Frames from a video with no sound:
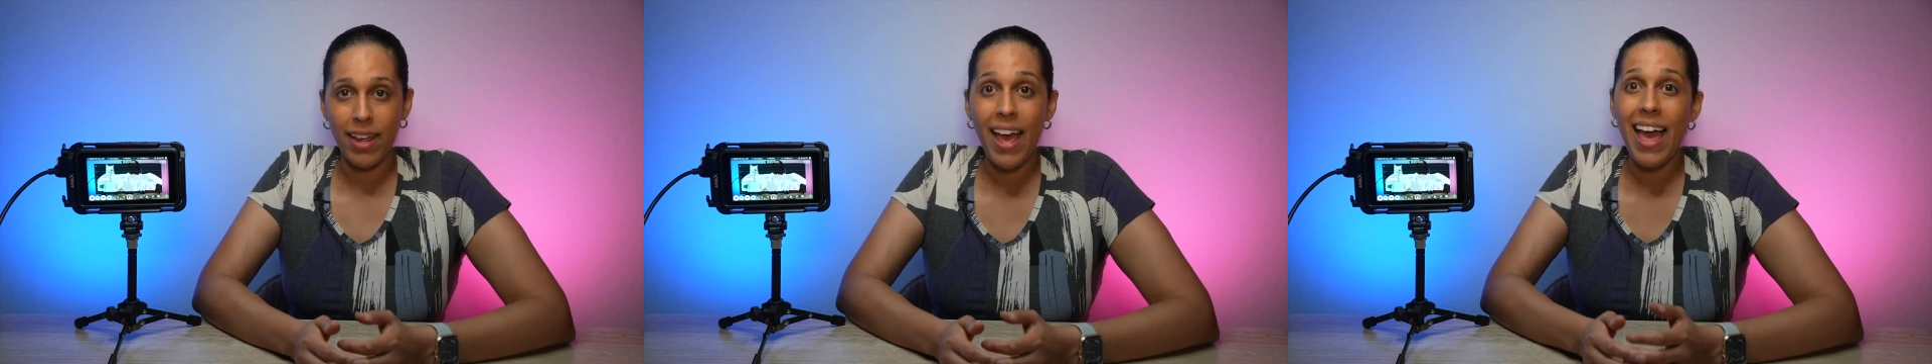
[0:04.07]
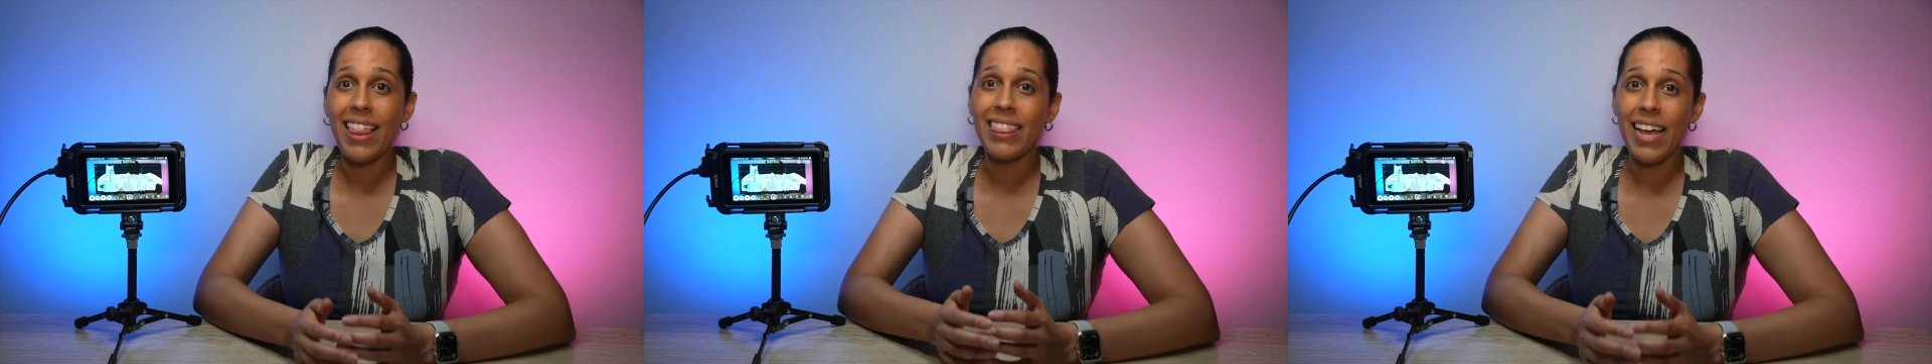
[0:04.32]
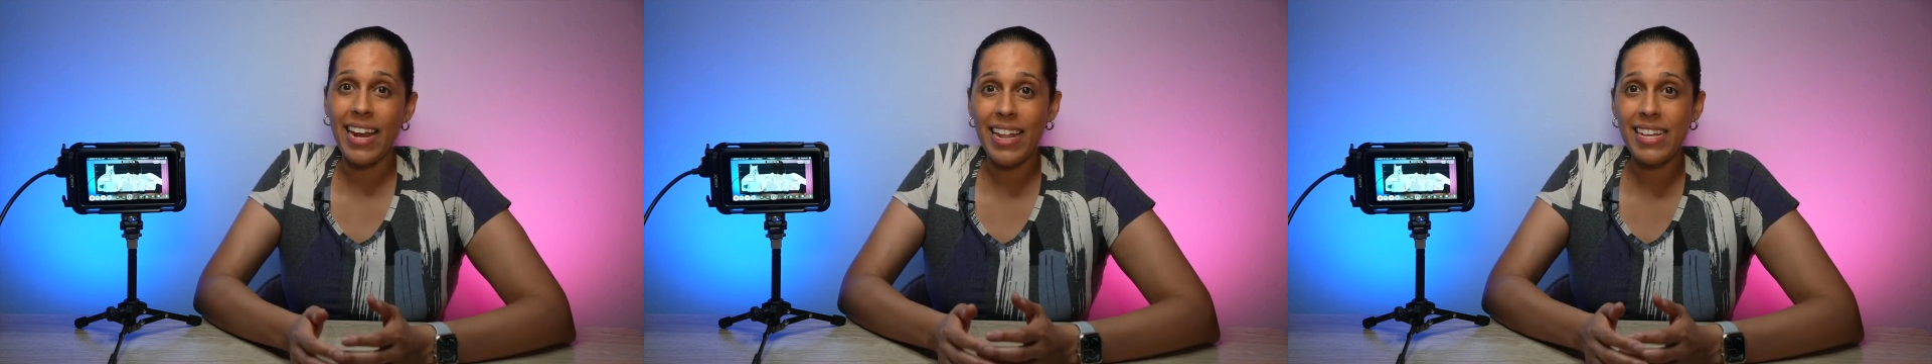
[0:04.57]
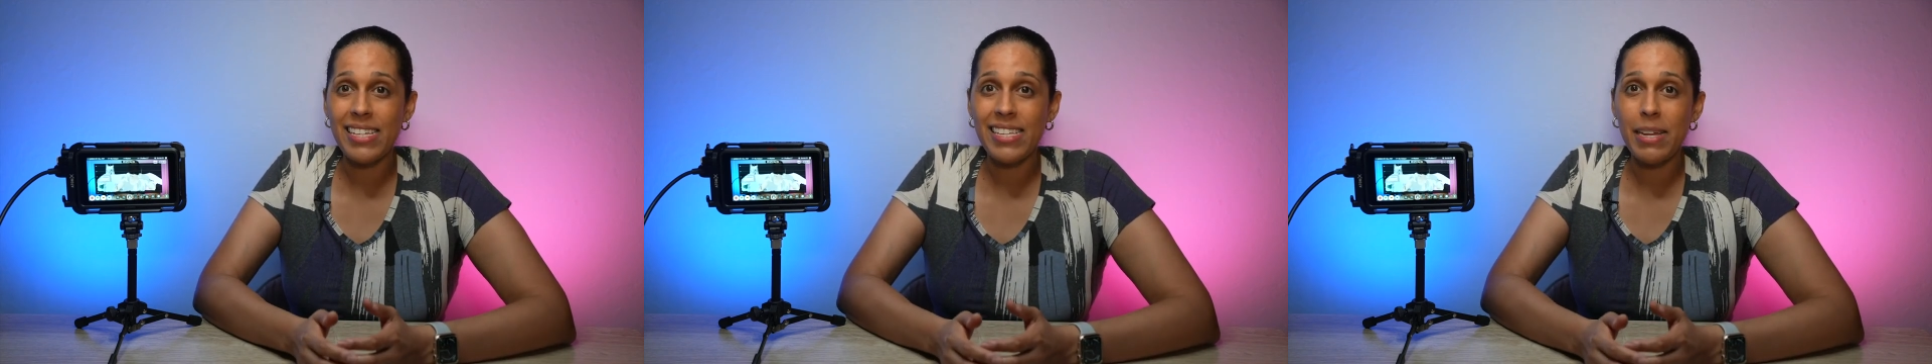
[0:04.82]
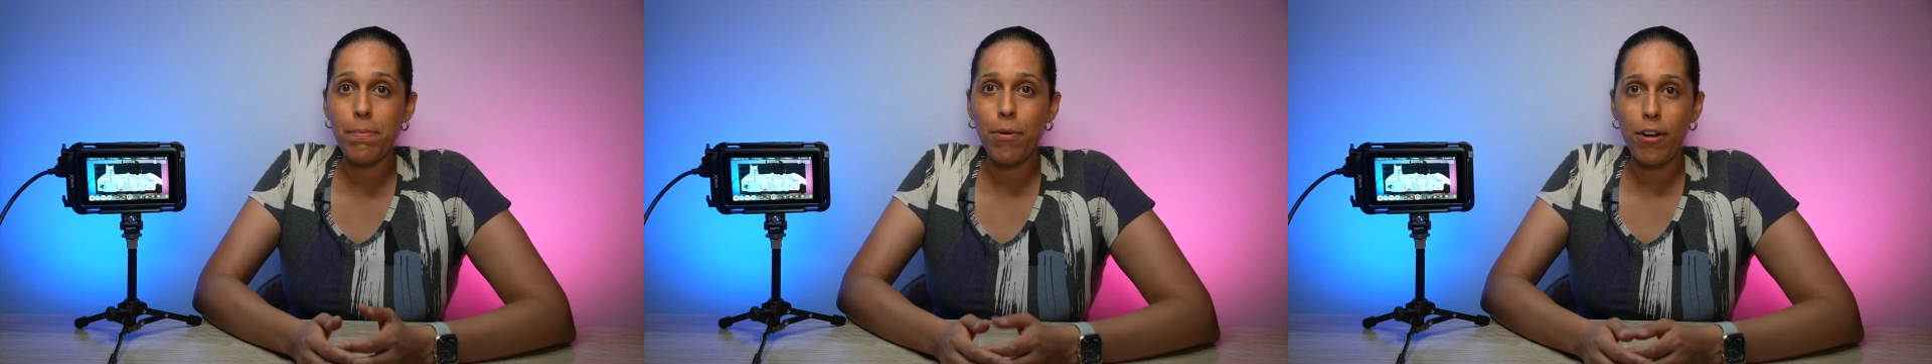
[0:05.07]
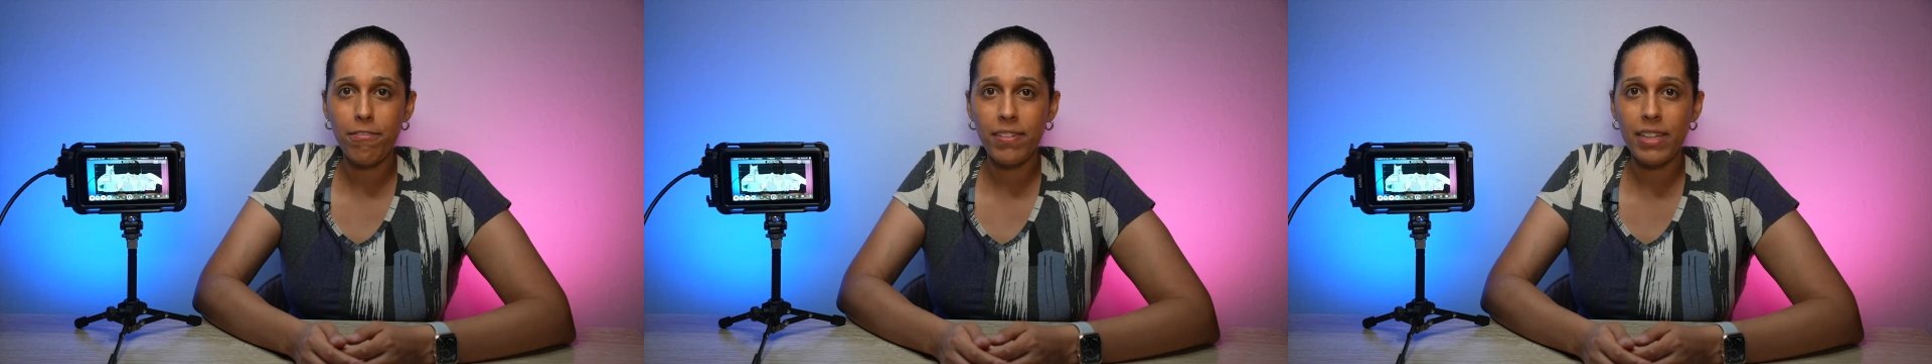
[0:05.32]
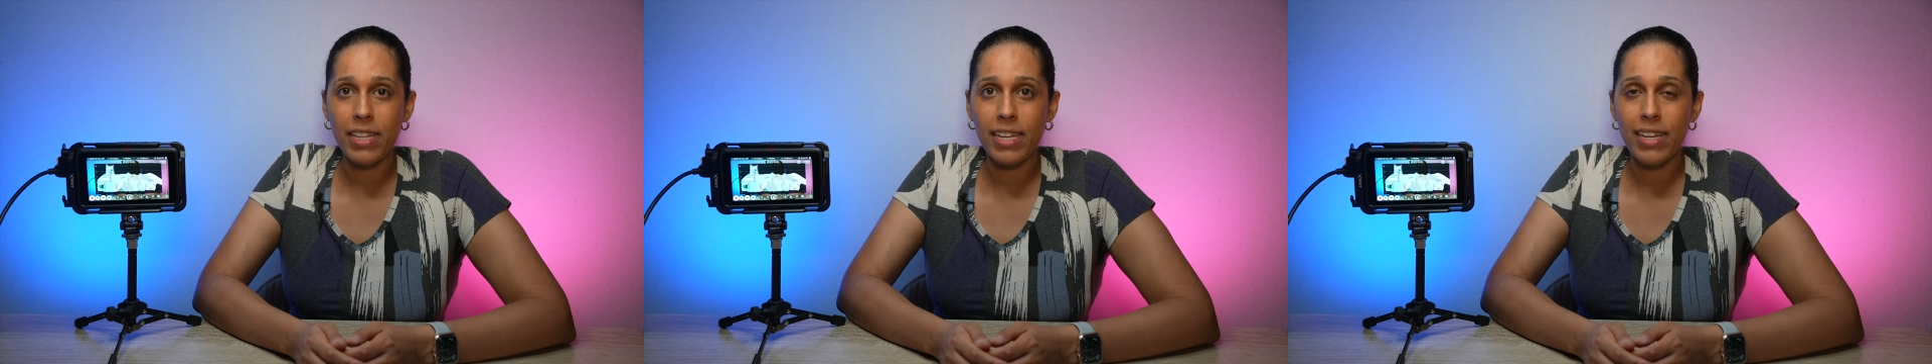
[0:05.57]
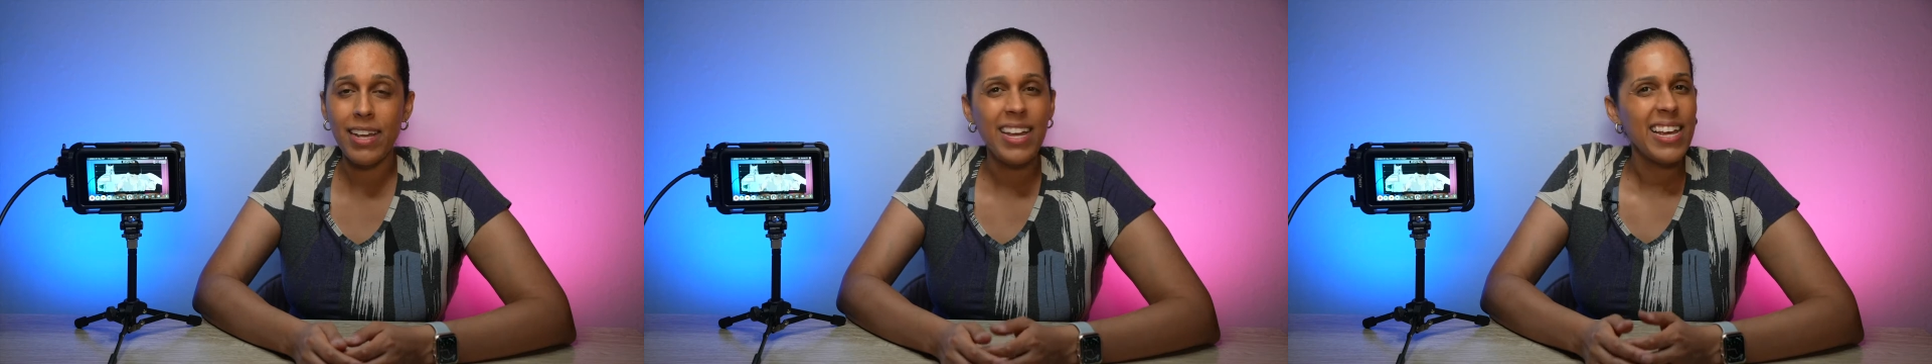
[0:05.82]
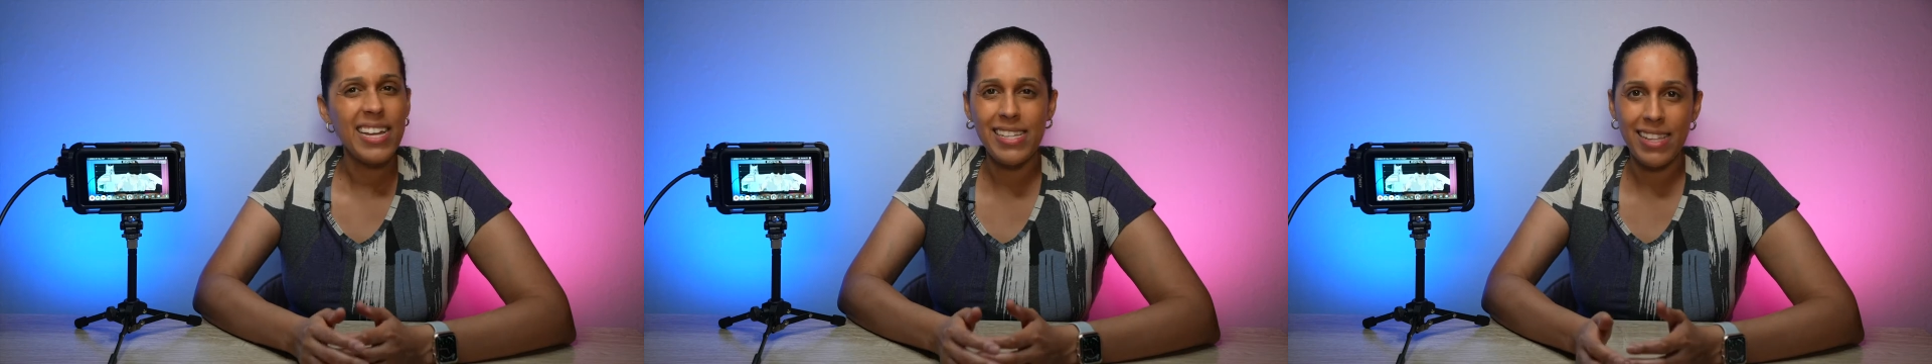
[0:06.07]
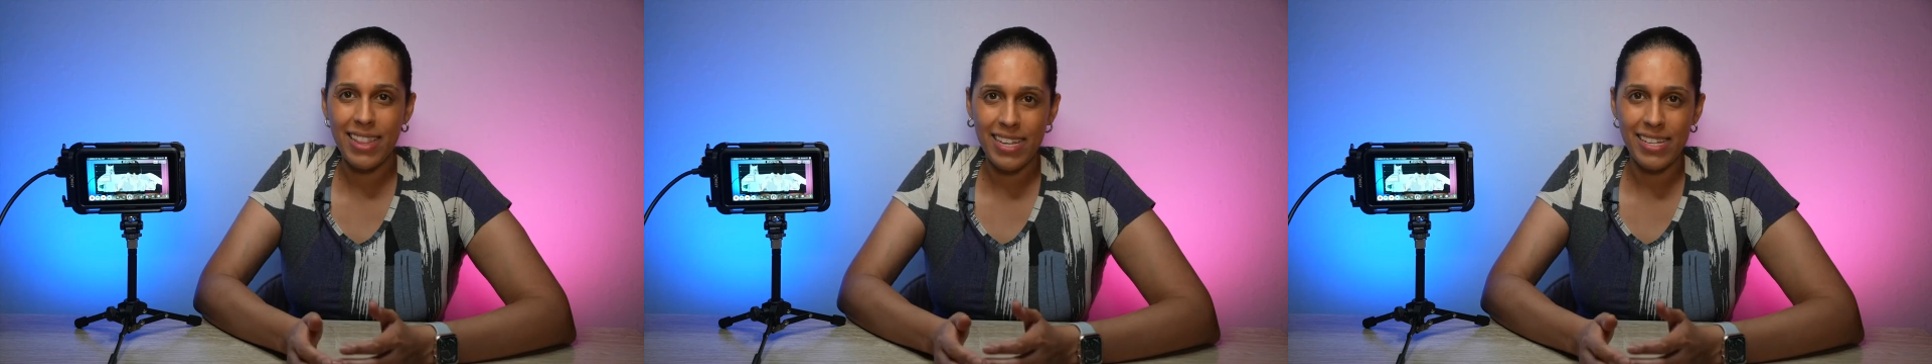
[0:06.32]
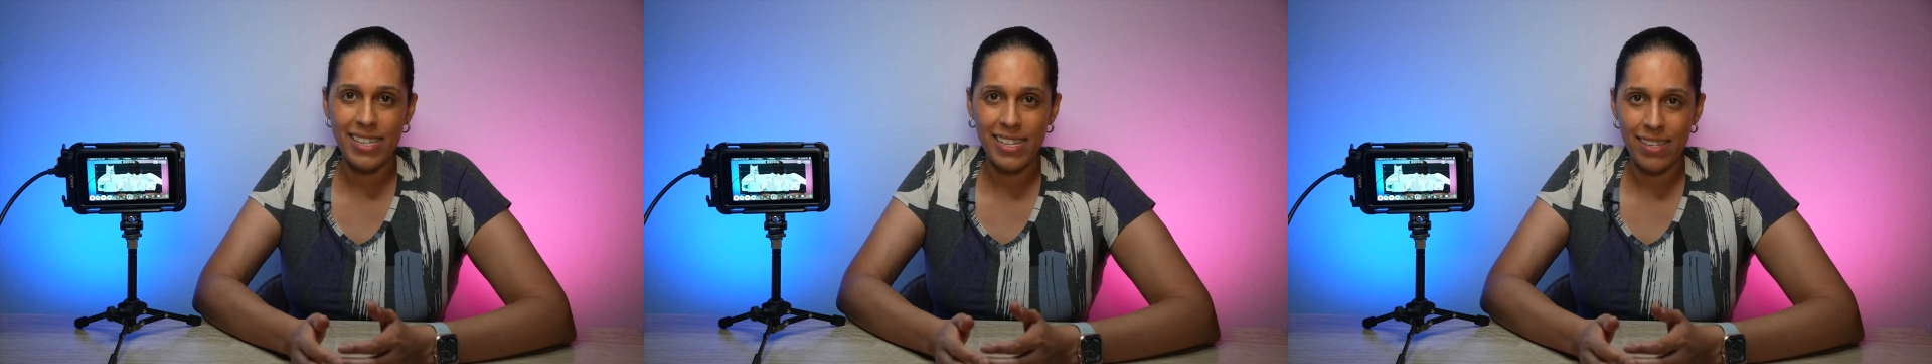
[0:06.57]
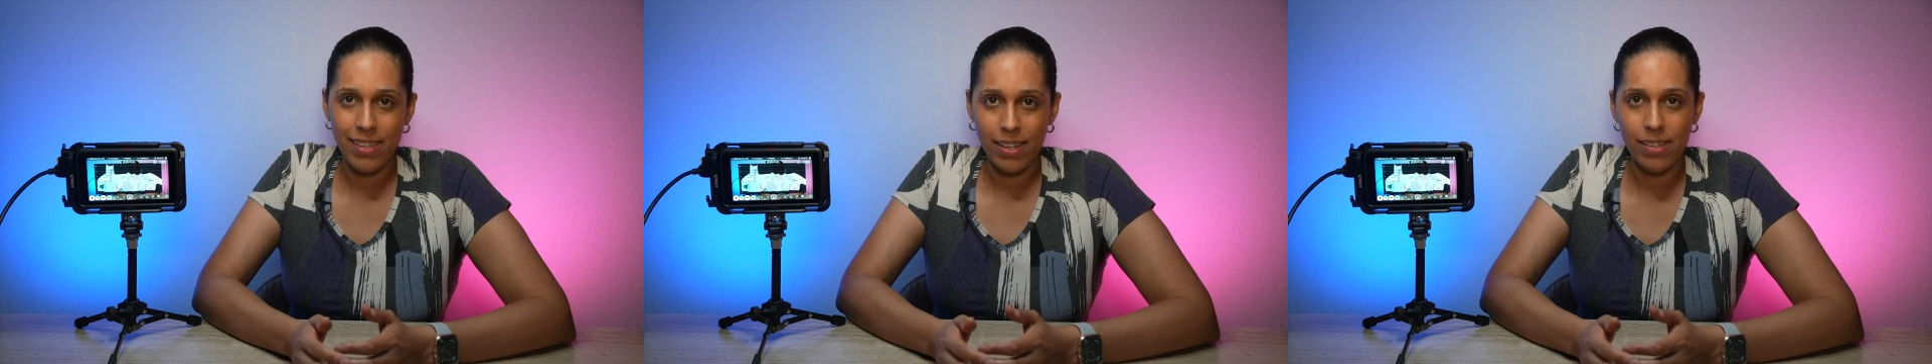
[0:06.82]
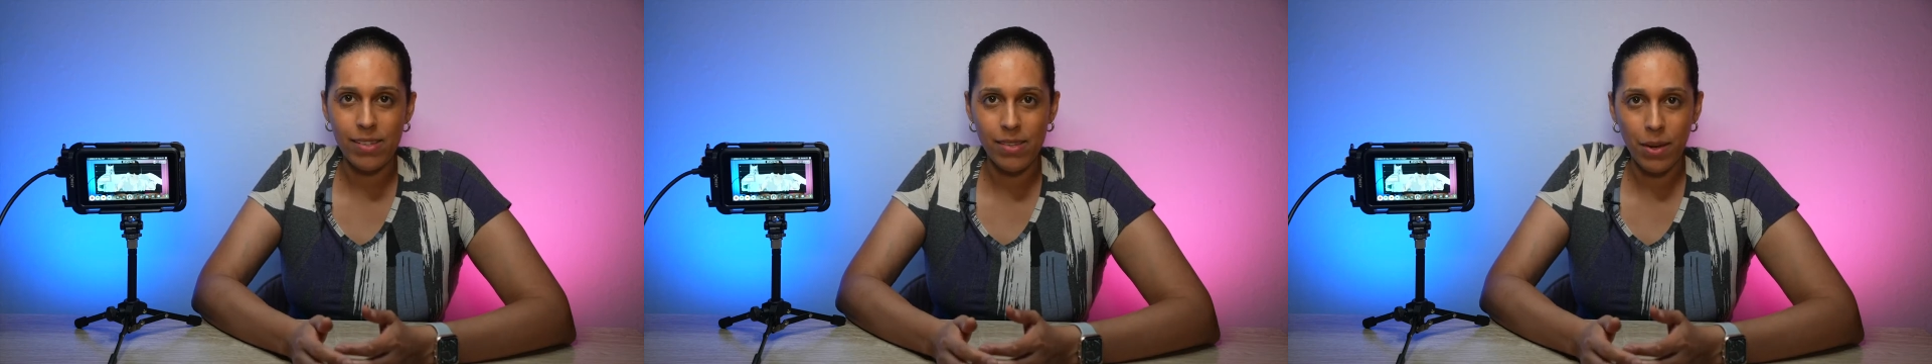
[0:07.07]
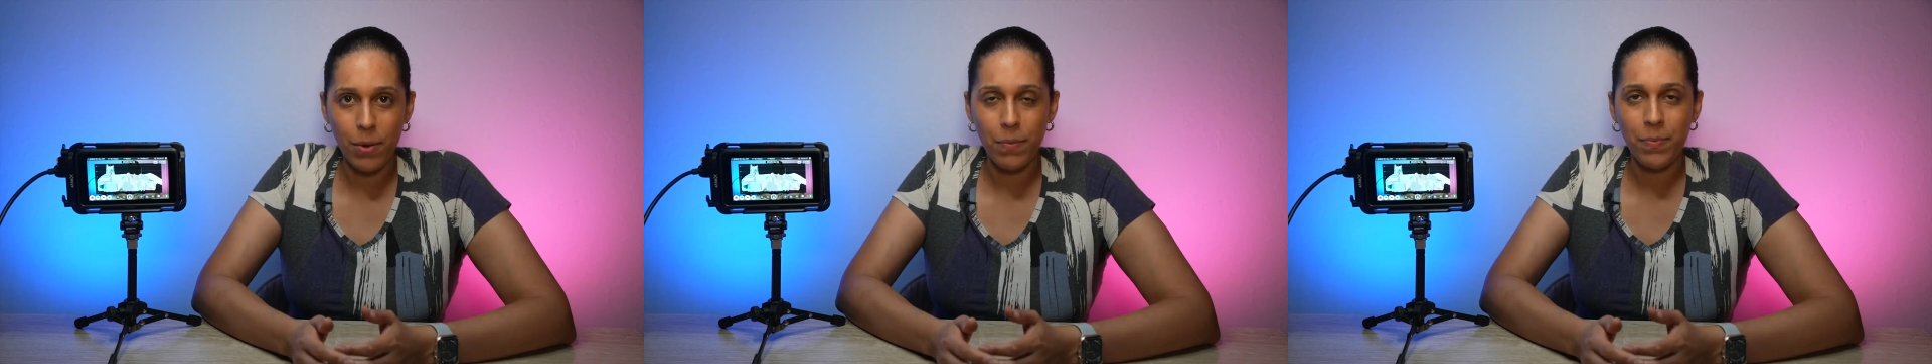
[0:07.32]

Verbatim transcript: and lighting a scene perfectly isn't the easiest thing to do.